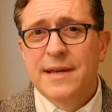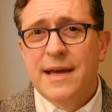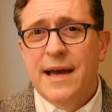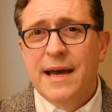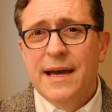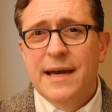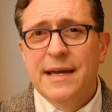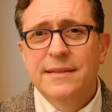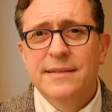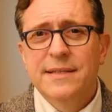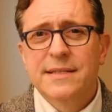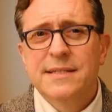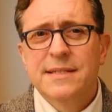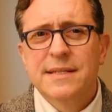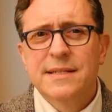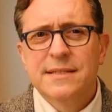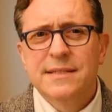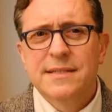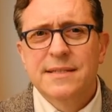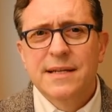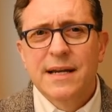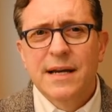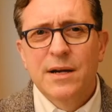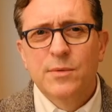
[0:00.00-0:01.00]
I had the sense
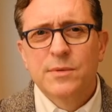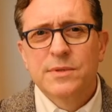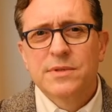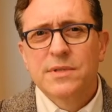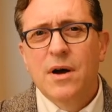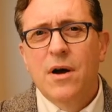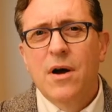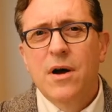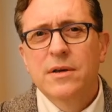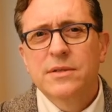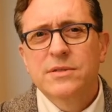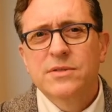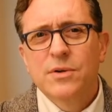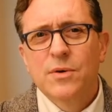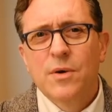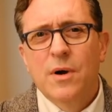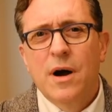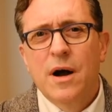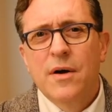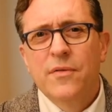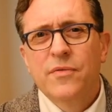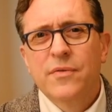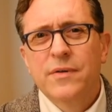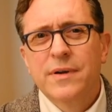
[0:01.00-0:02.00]
that I was also
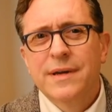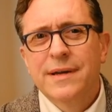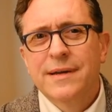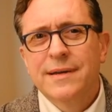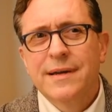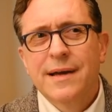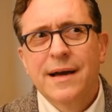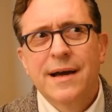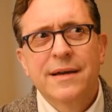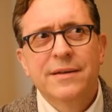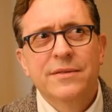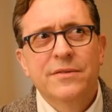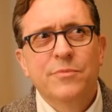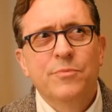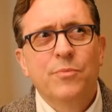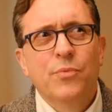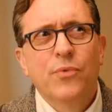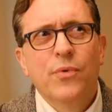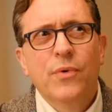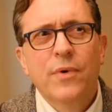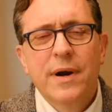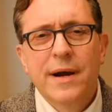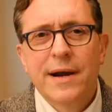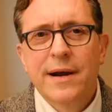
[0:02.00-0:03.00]
offering a kind of
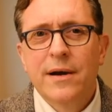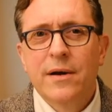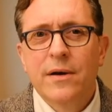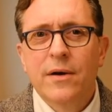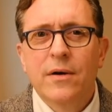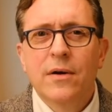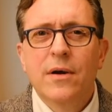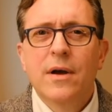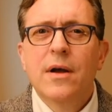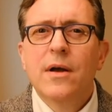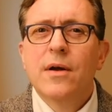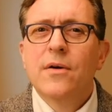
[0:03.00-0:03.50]
prayer